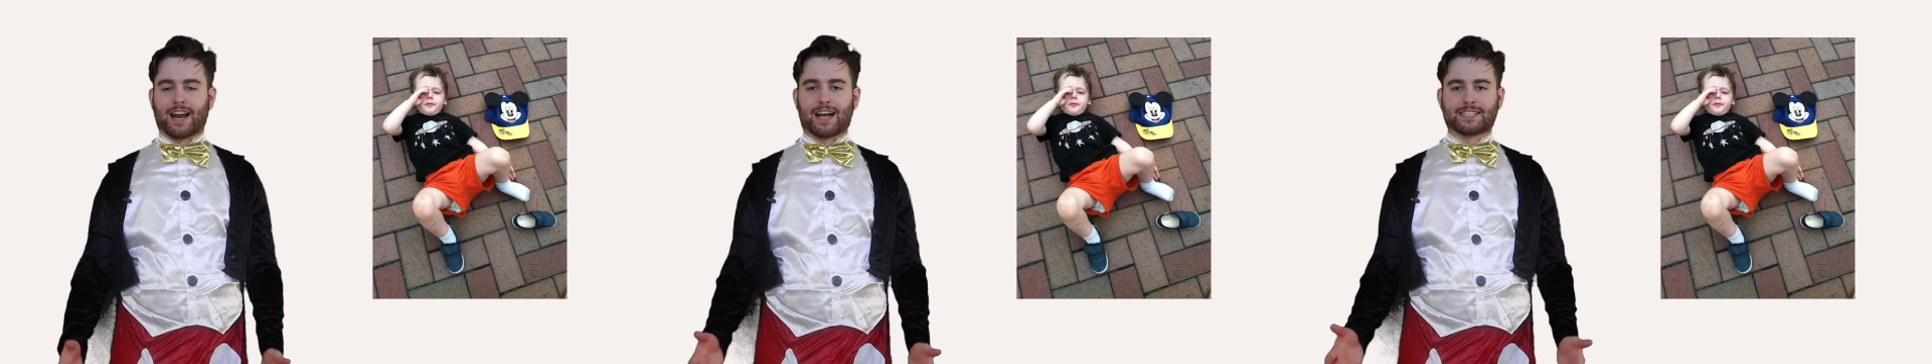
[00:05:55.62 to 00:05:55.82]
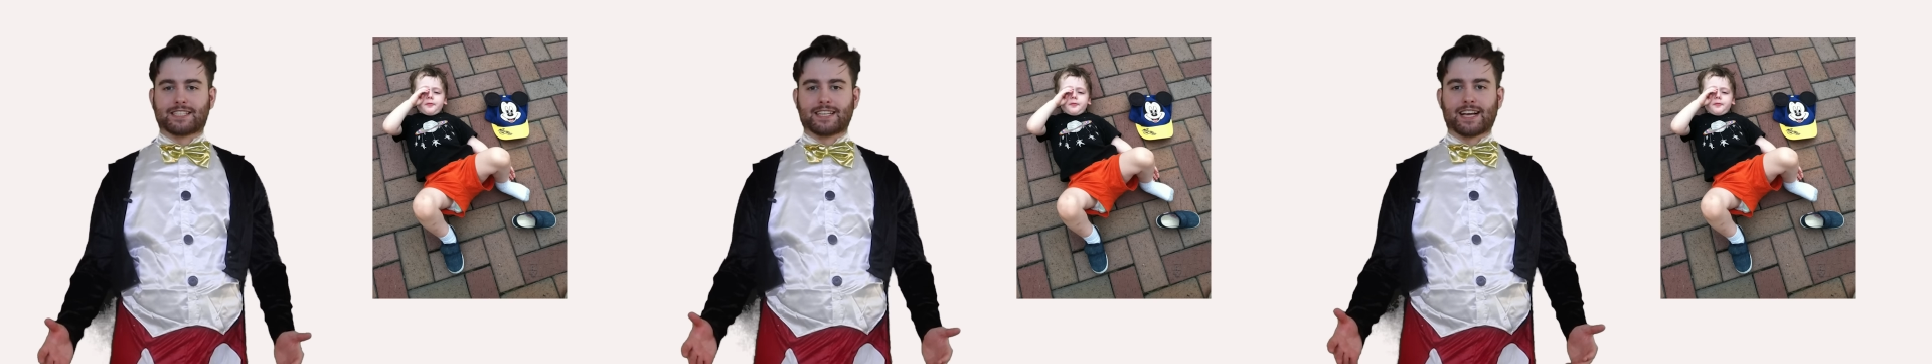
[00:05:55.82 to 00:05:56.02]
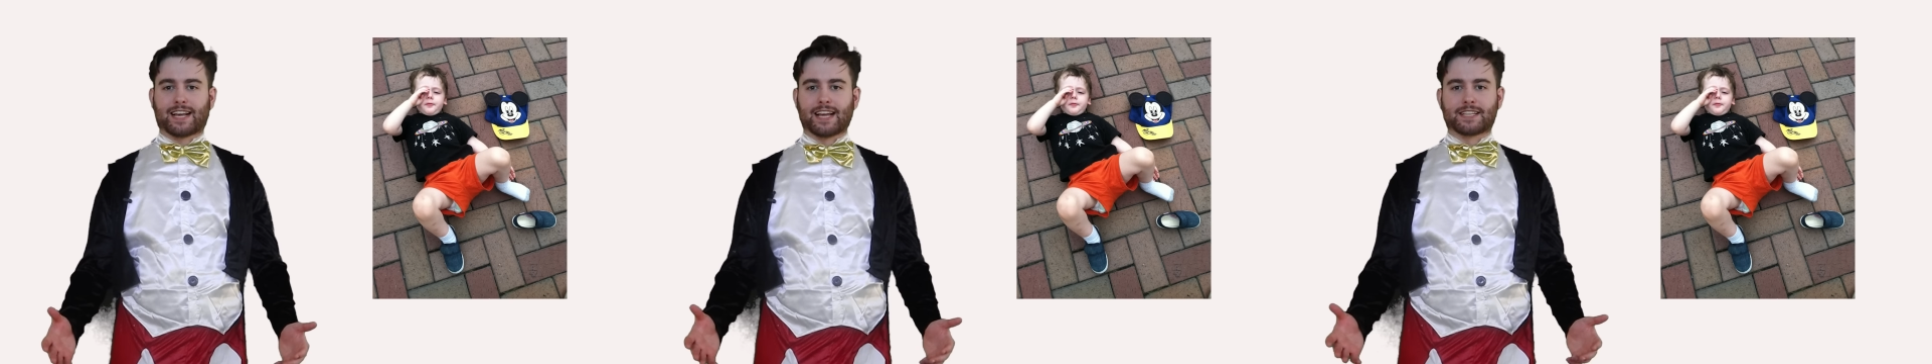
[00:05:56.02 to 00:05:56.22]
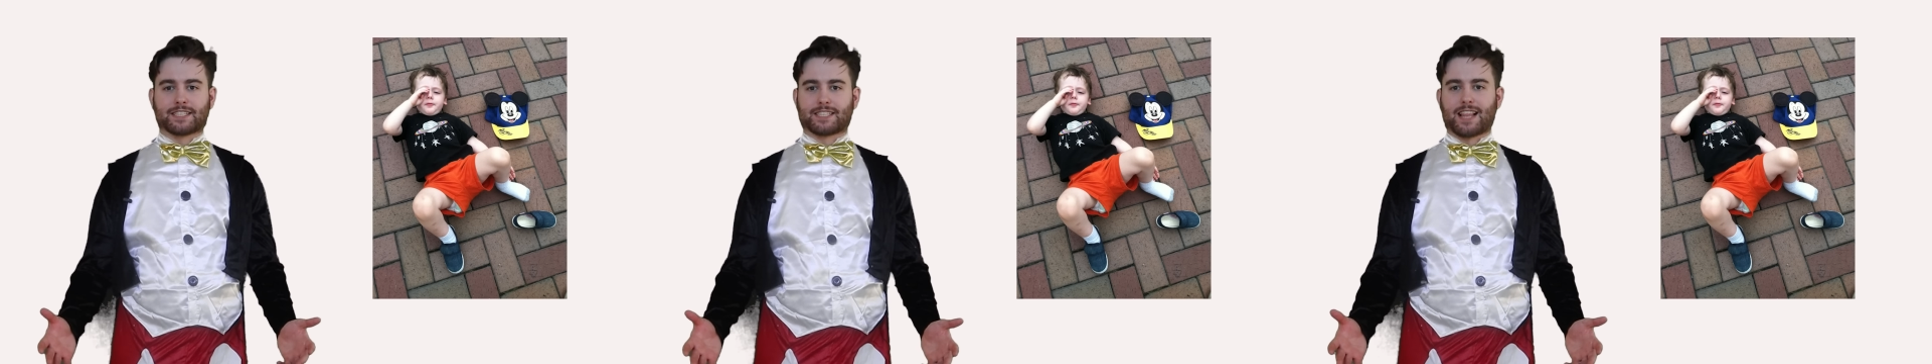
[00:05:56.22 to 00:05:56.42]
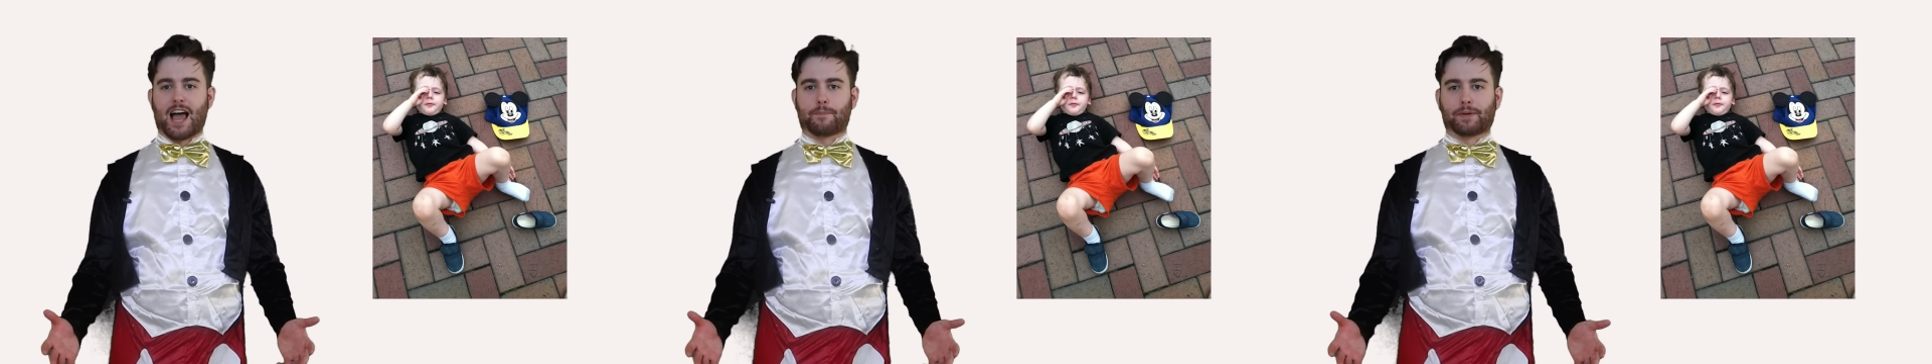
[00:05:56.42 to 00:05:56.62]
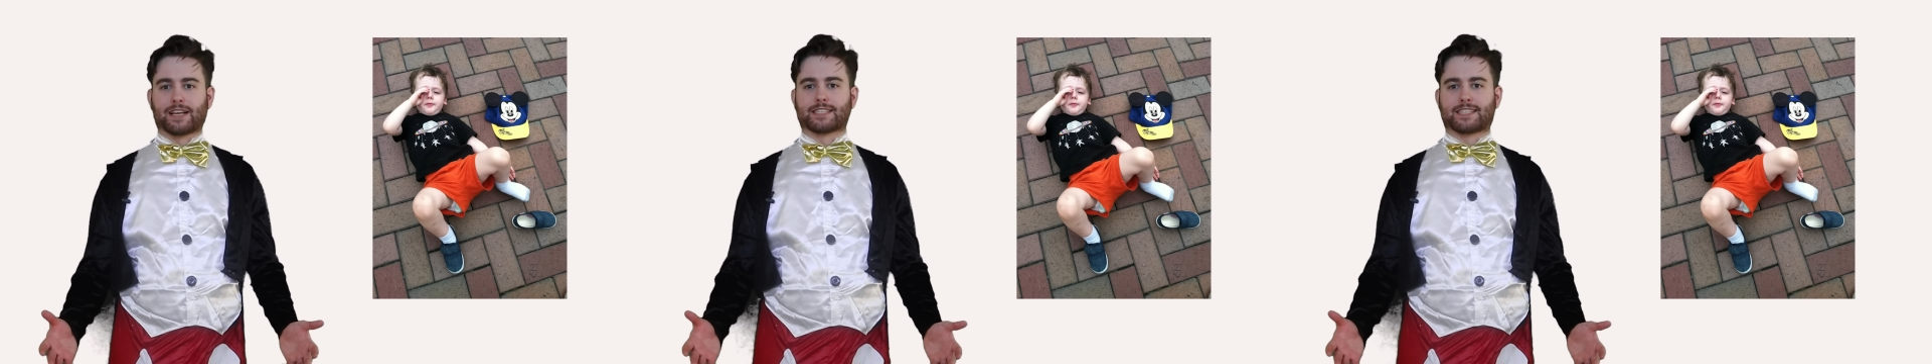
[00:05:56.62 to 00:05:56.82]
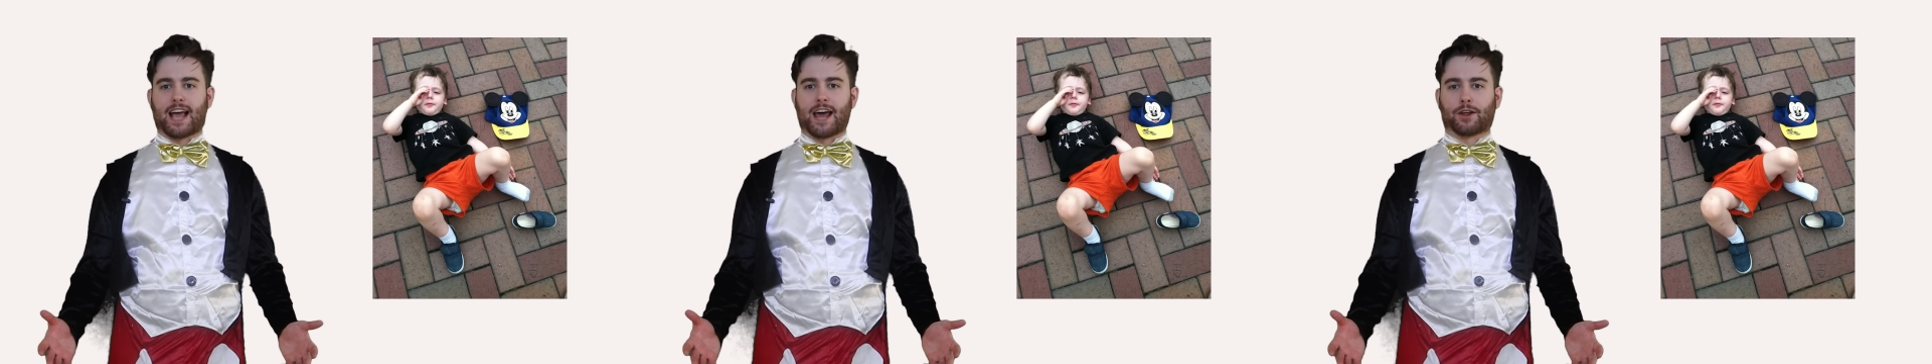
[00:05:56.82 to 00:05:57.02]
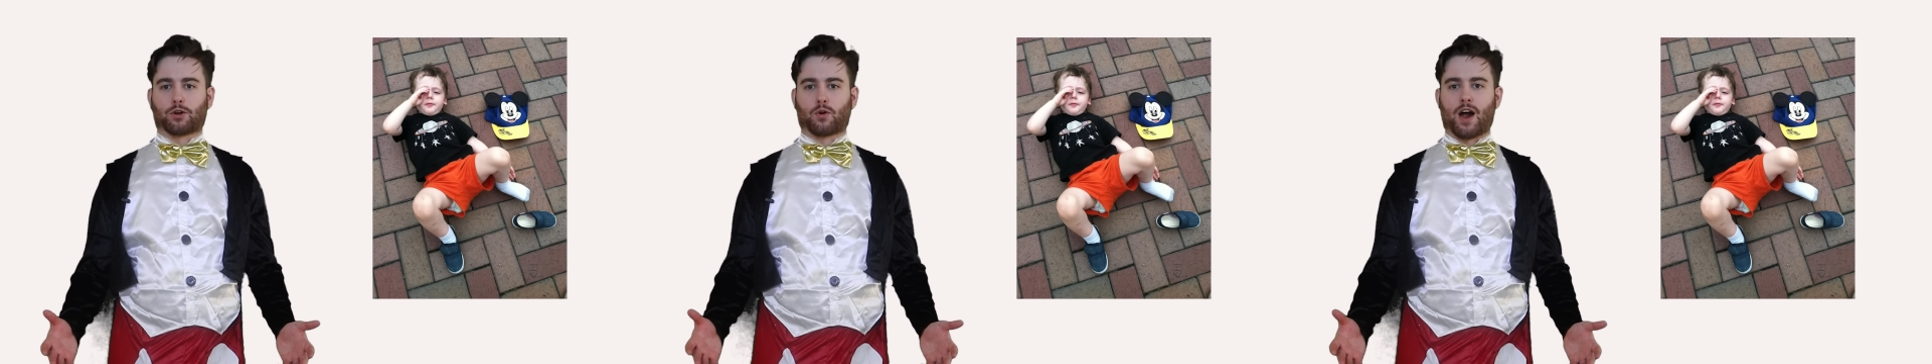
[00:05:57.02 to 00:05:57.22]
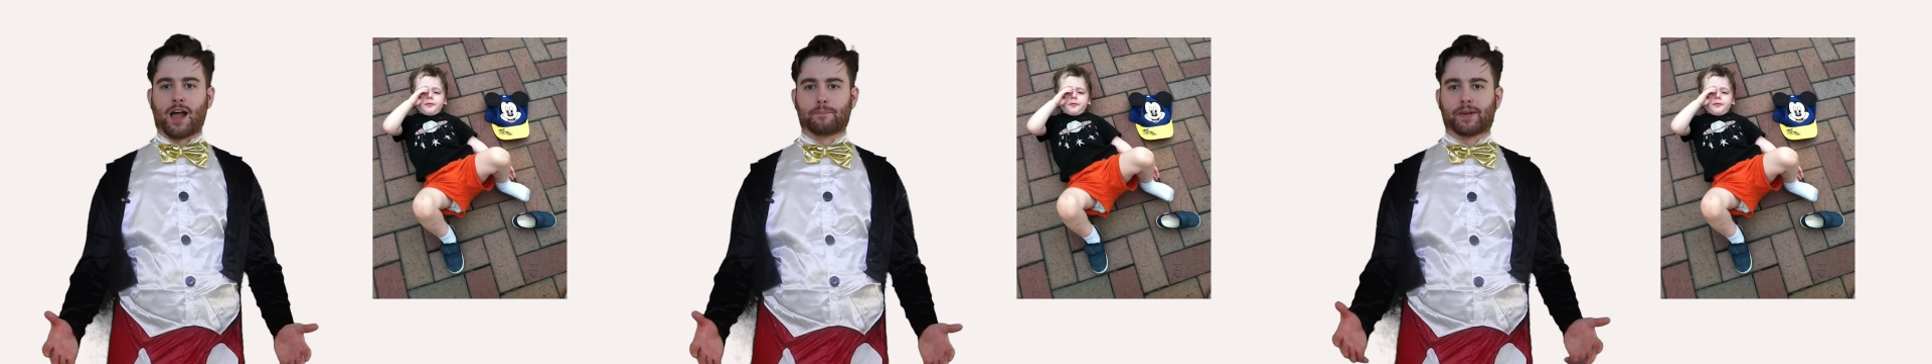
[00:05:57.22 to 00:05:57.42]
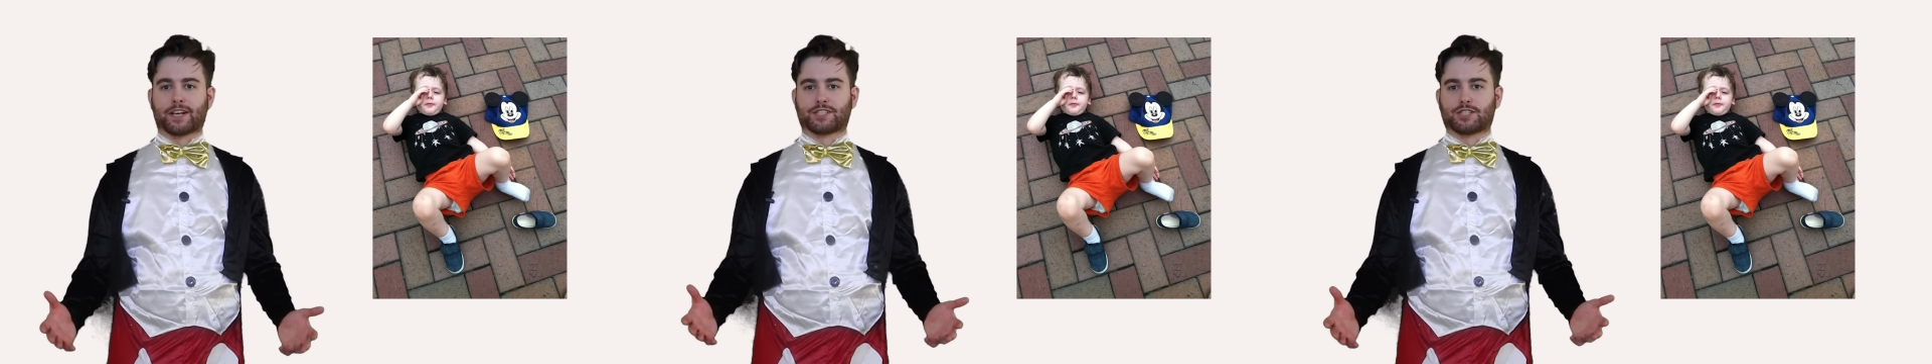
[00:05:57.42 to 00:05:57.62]
and I see a kid slapping his dad and
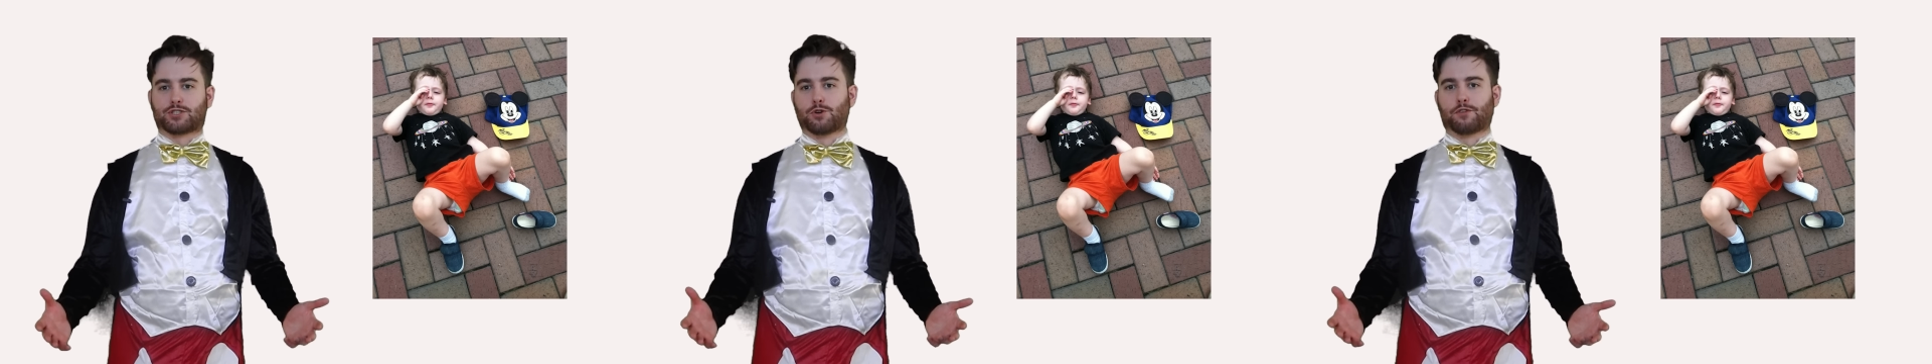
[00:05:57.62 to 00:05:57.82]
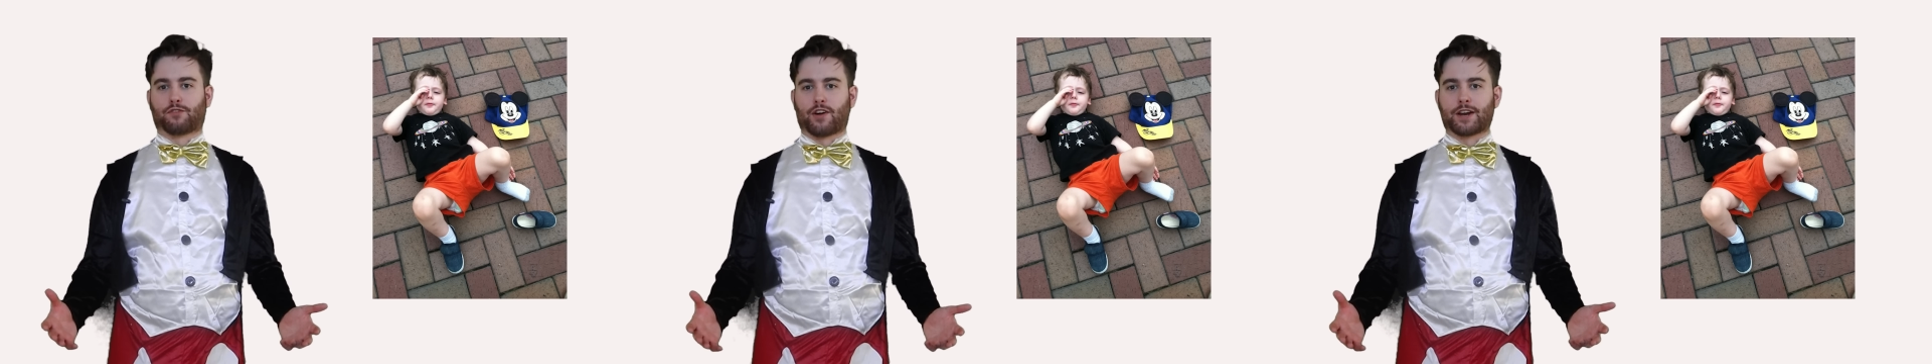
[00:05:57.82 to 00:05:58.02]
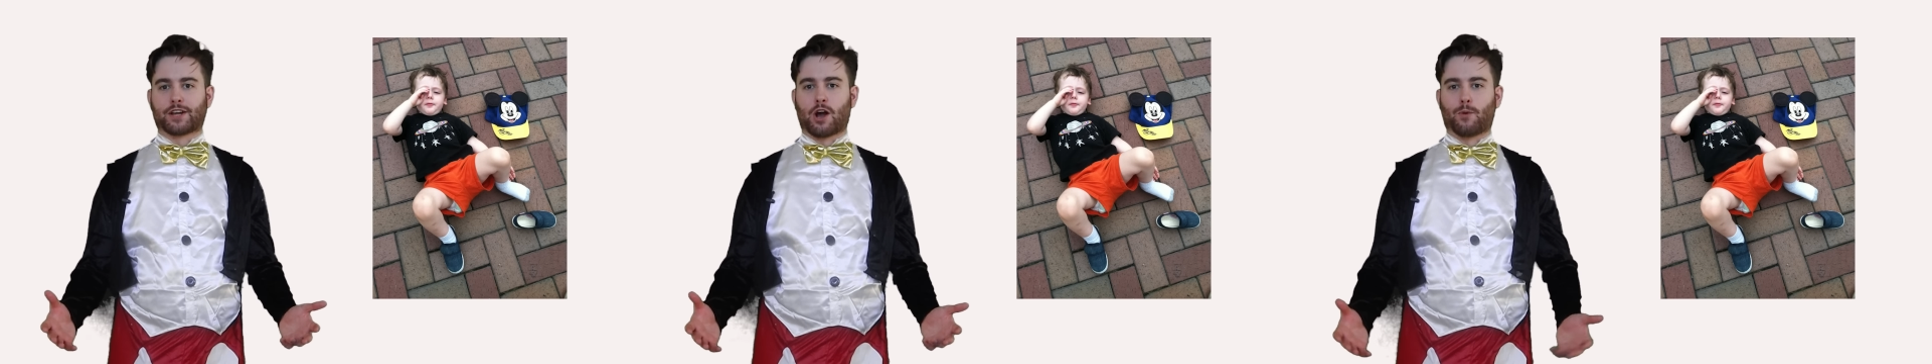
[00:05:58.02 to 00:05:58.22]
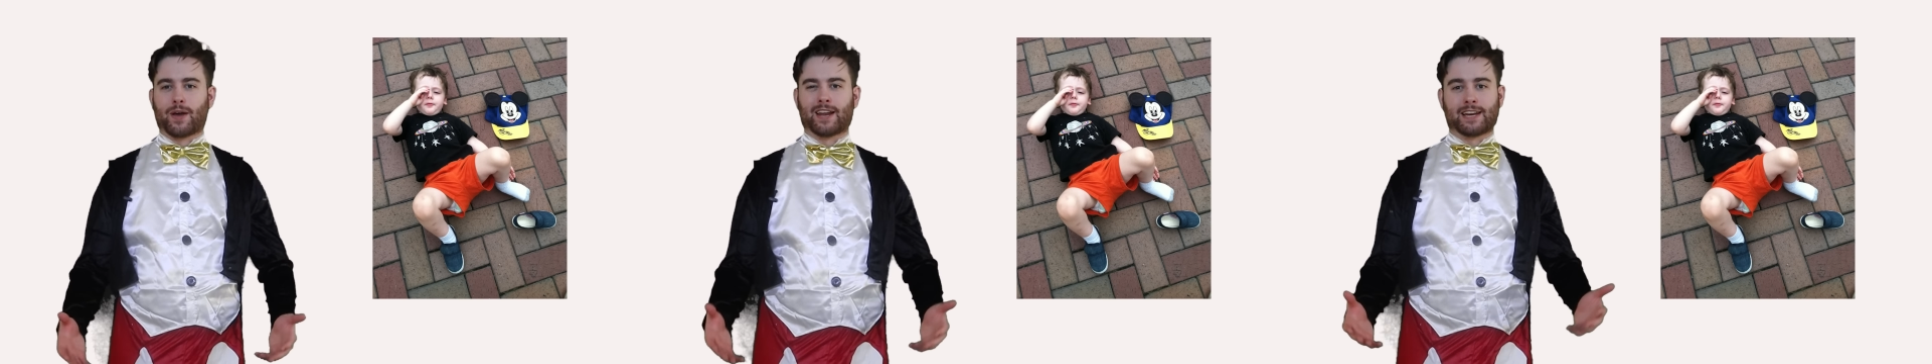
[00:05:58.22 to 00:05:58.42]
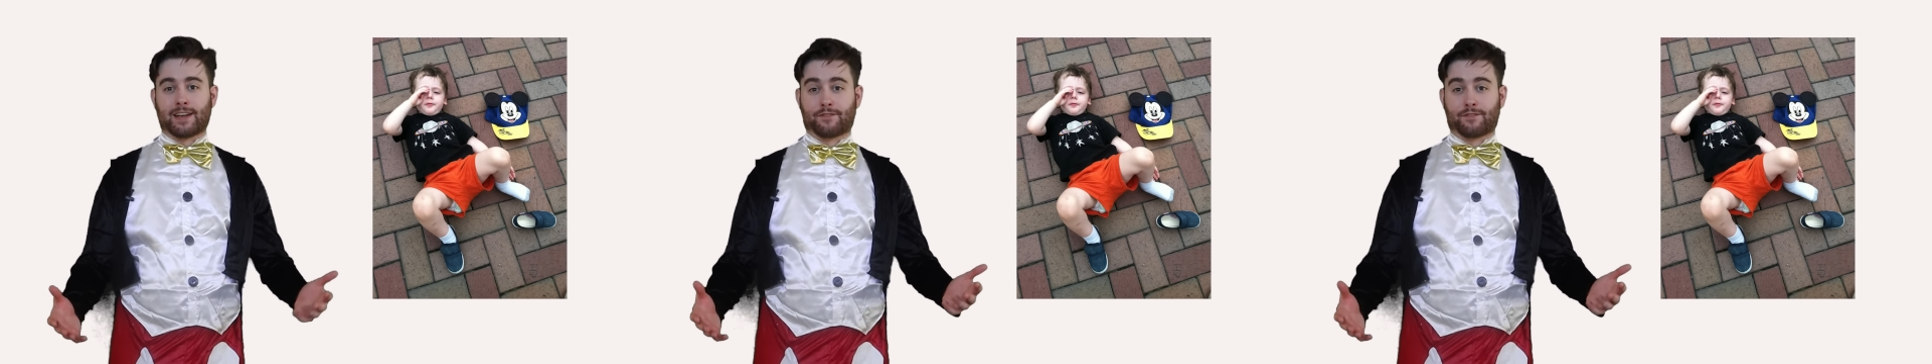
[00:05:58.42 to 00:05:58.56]
crying because he's too afraid to go in,